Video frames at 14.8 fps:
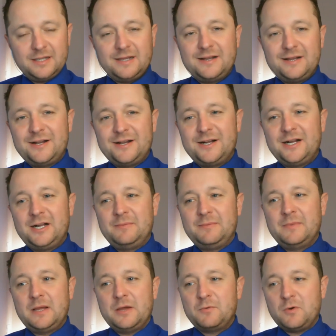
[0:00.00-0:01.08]

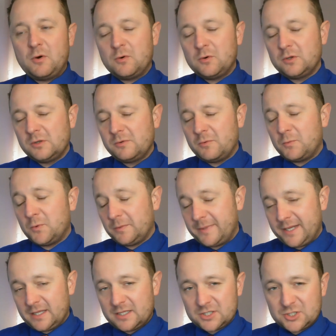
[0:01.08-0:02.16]
All will
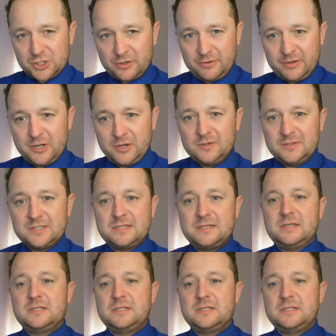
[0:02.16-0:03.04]
be in the show notes.